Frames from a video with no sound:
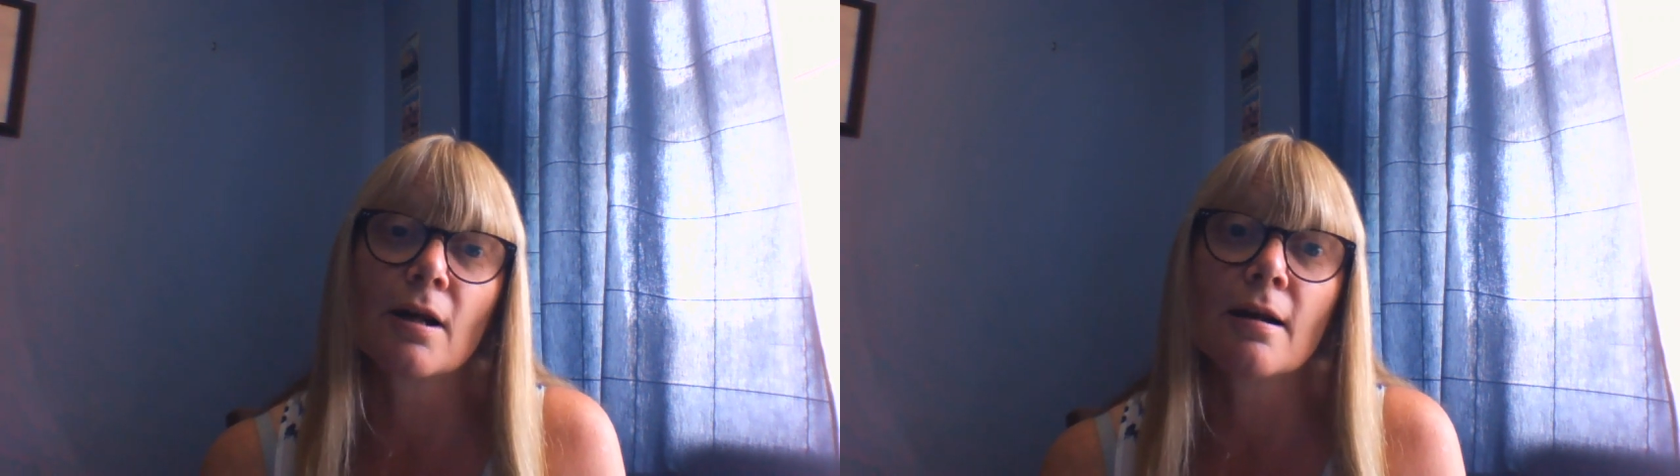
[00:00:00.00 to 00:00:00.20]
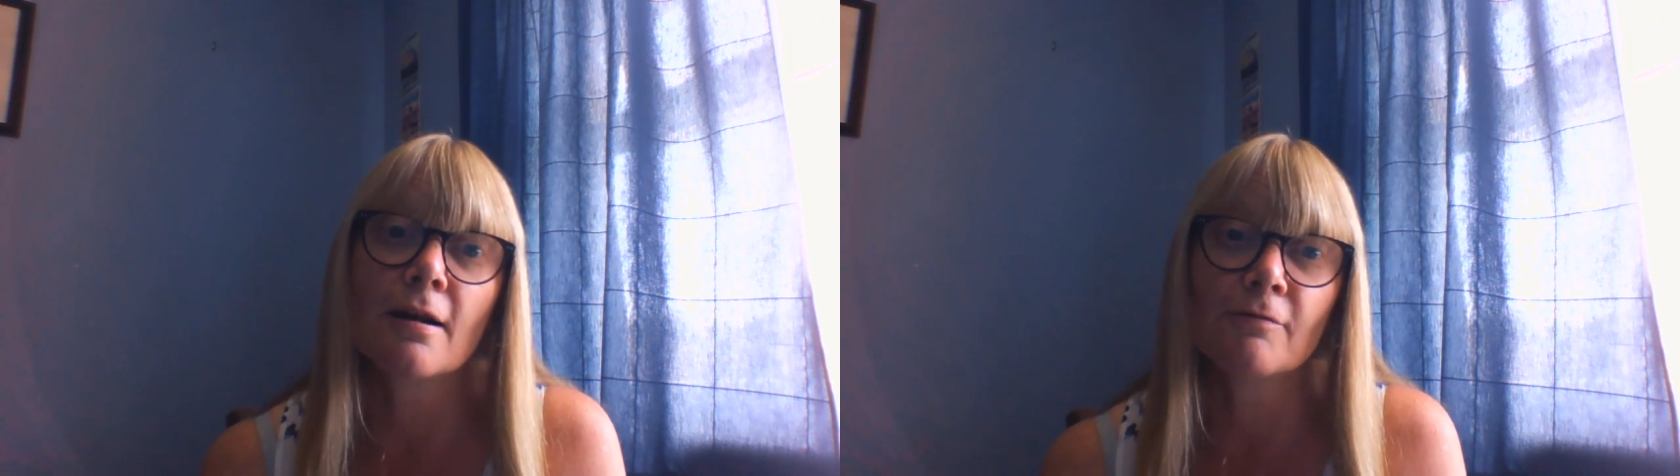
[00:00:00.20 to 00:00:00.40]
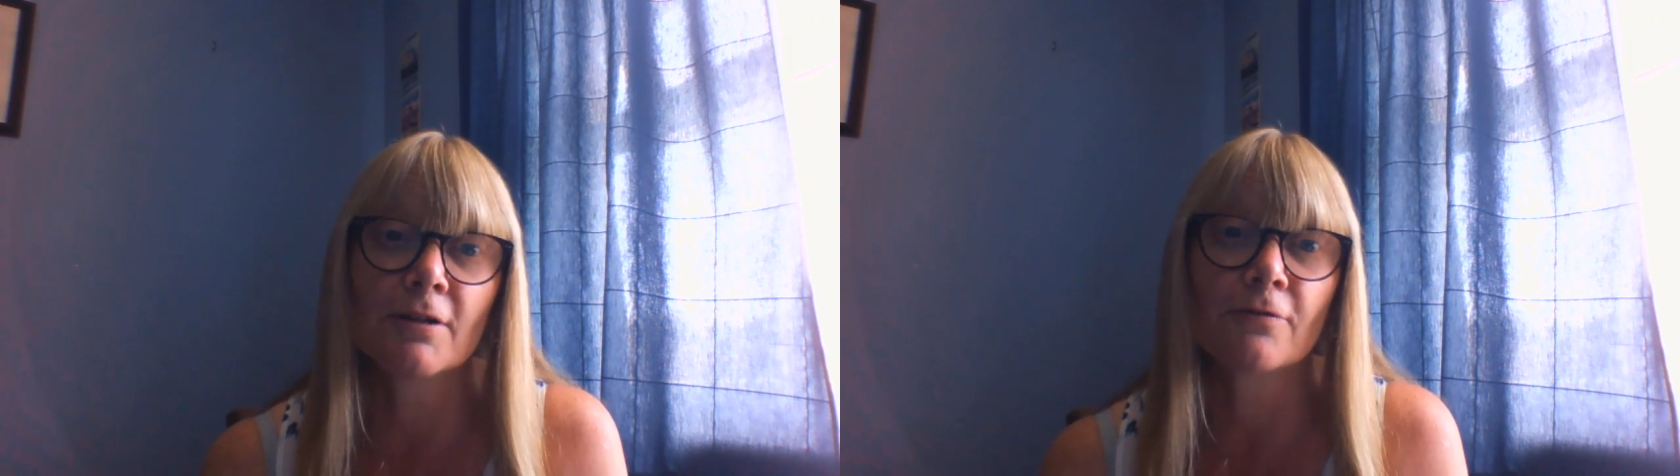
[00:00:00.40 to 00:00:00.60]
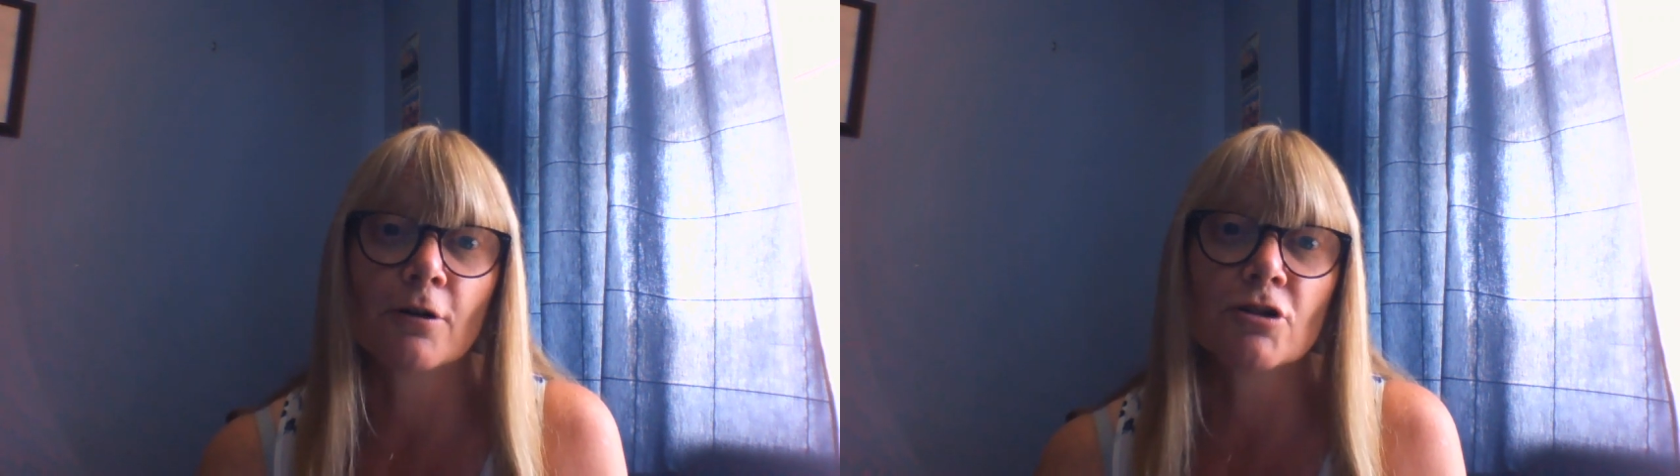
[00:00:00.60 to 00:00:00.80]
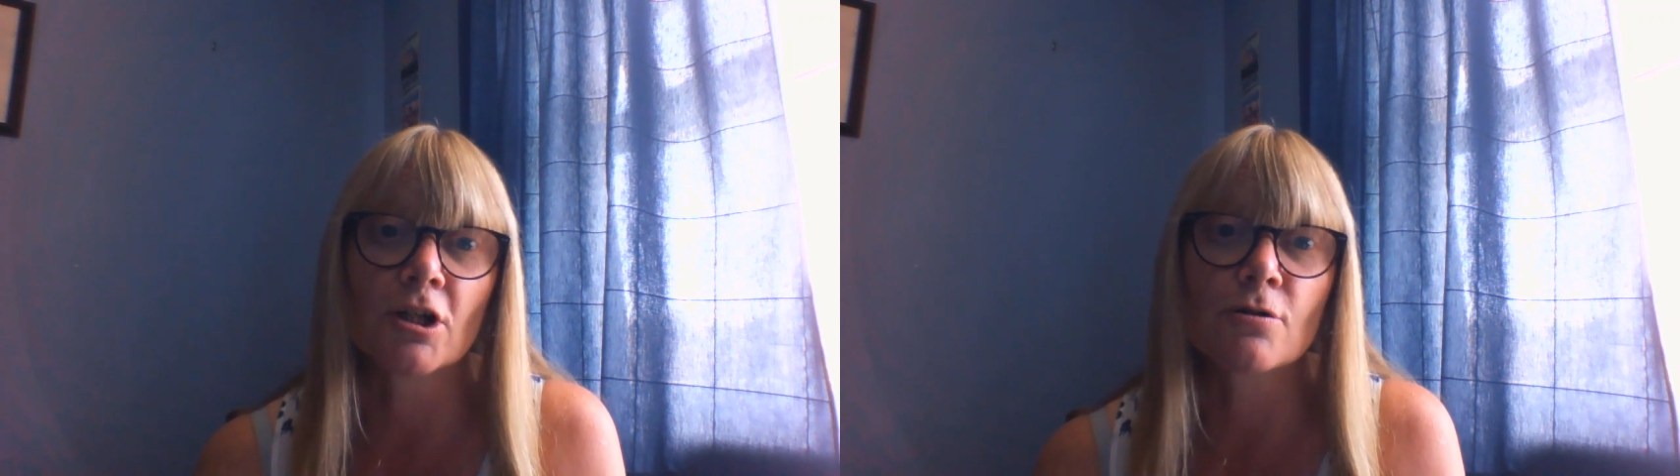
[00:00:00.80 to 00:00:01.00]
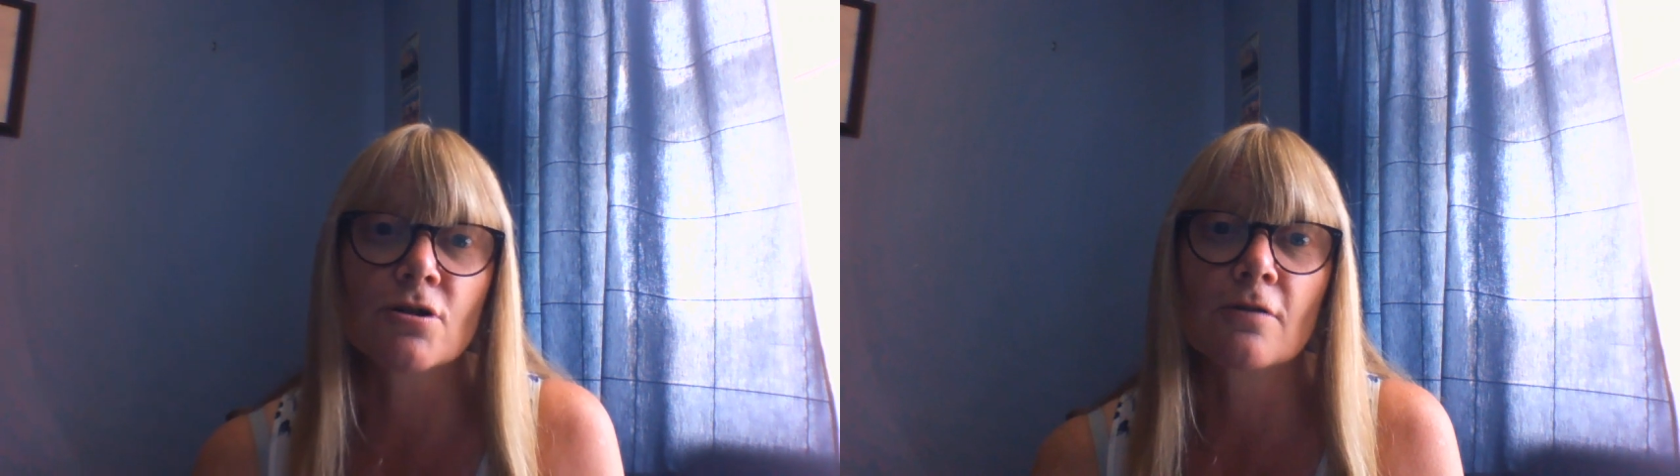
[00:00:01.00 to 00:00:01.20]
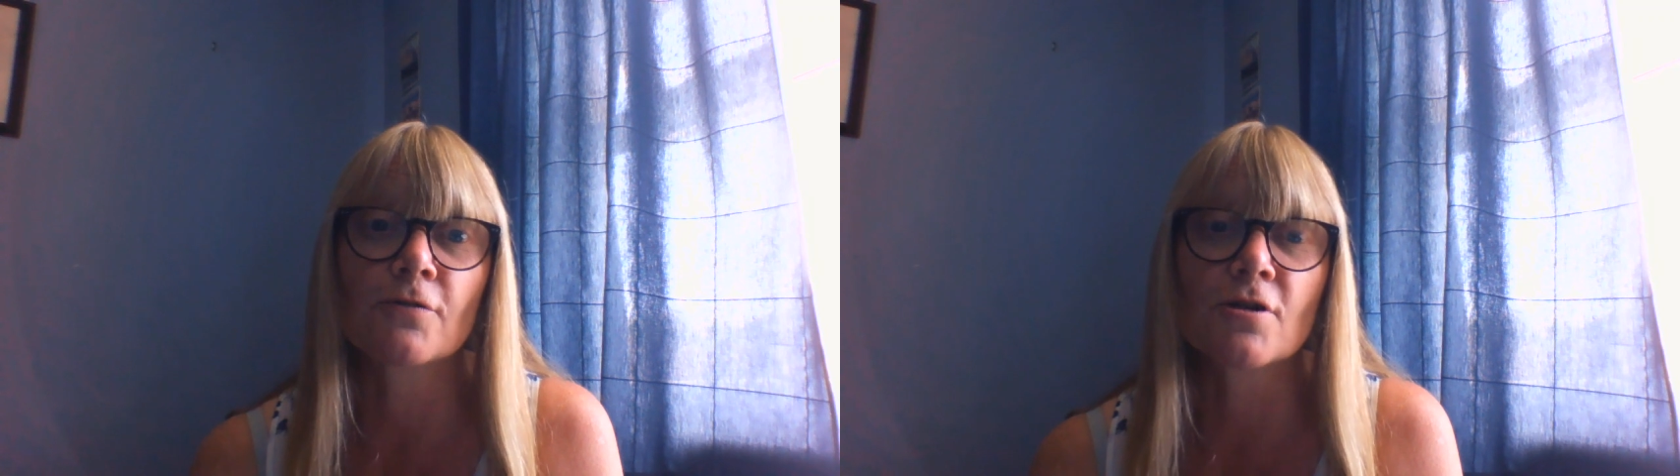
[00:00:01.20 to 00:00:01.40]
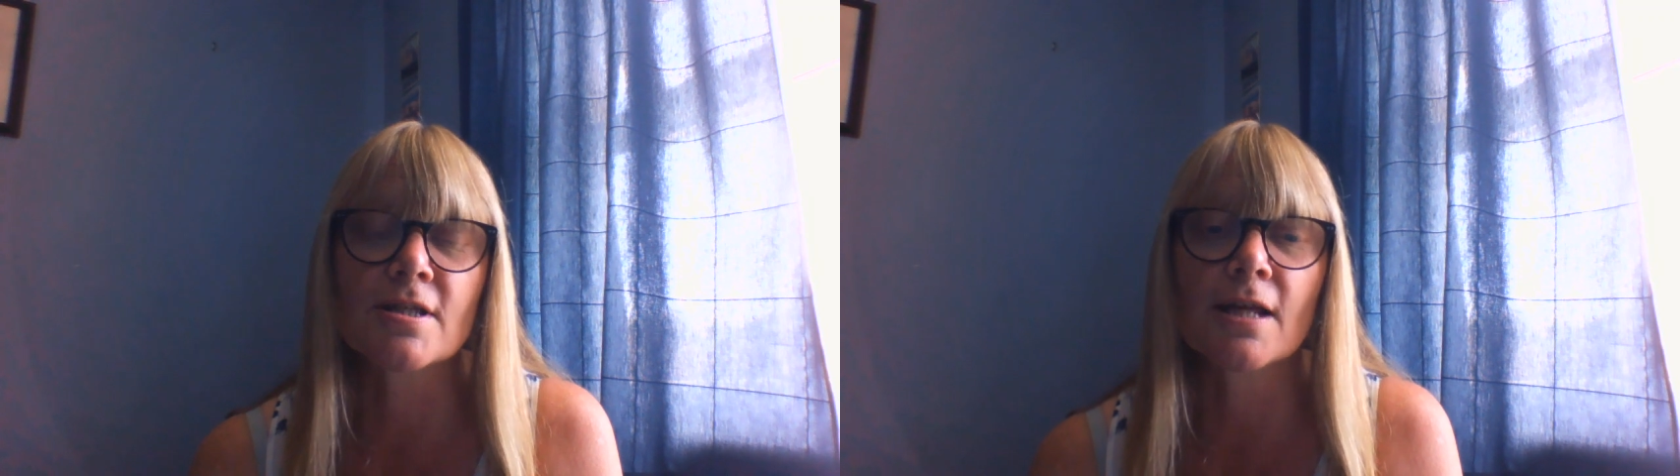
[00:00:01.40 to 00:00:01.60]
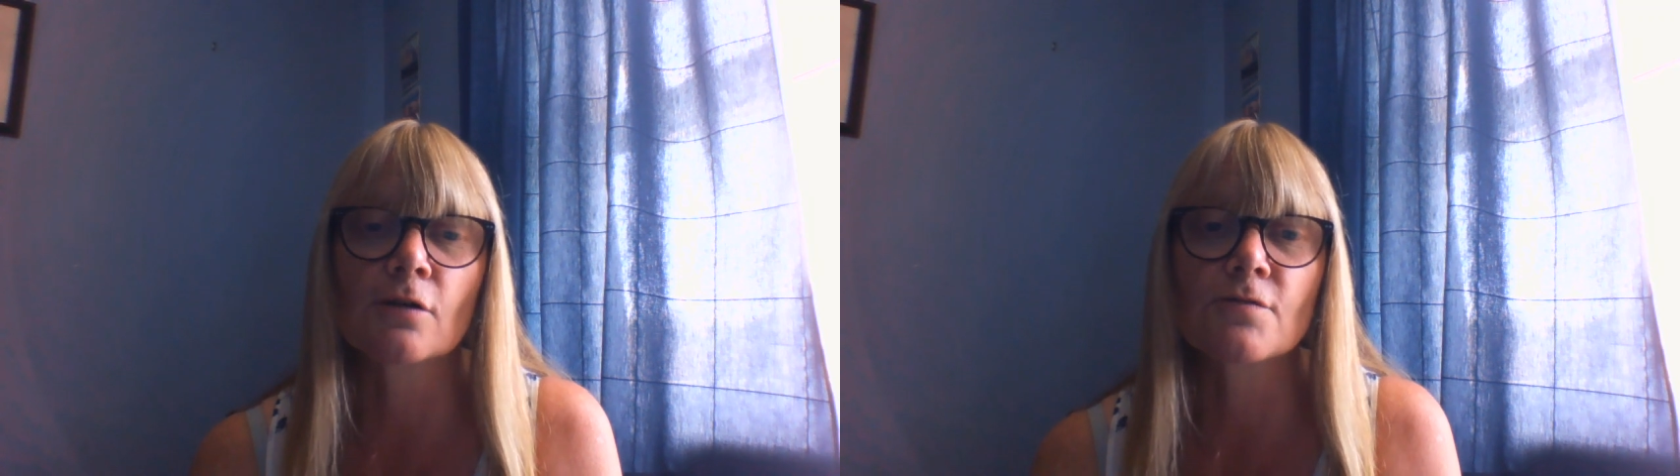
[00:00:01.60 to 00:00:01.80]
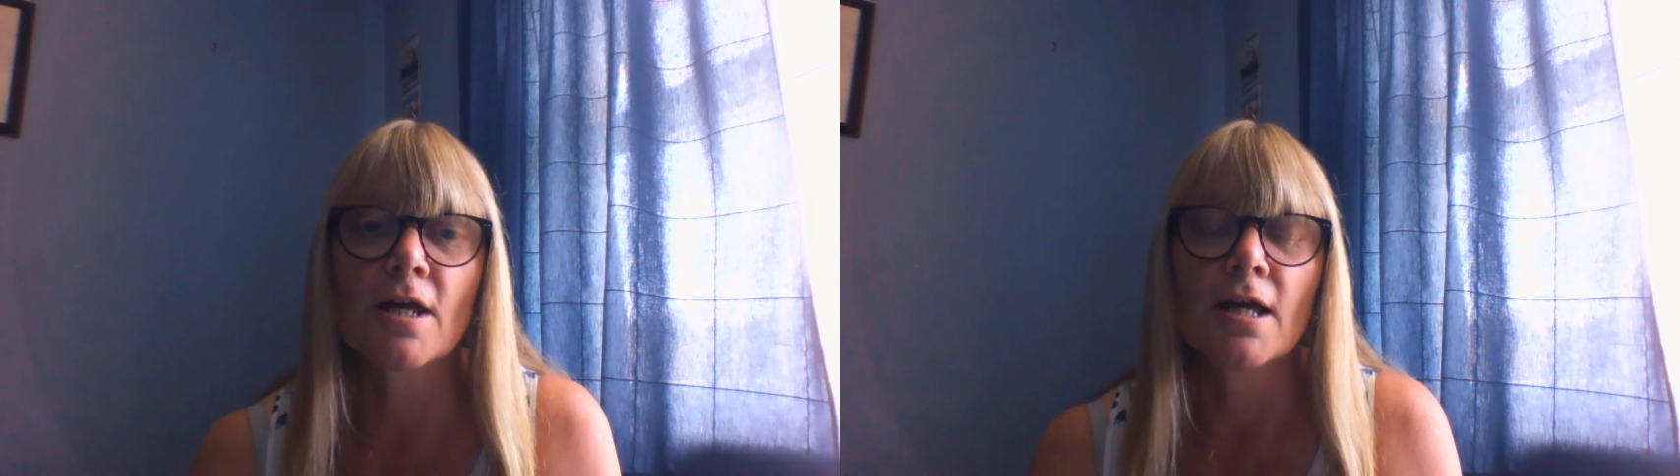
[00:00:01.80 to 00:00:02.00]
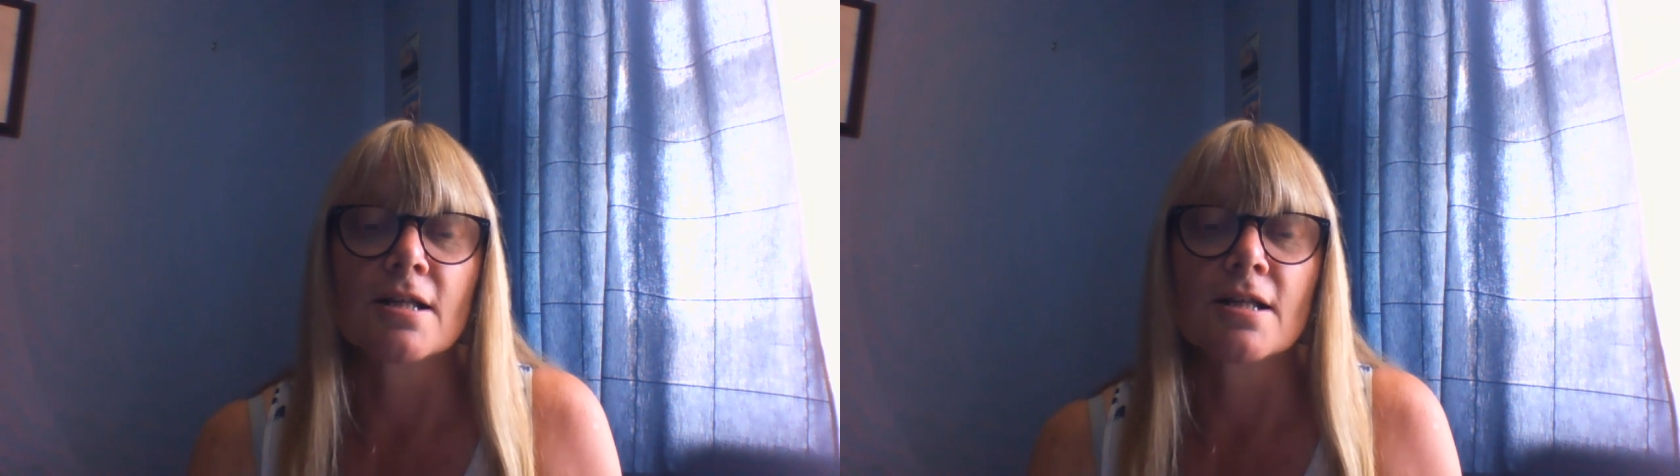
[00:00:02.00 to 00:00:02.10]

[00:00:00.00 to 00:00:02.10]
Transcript: lovely photos of yourselves.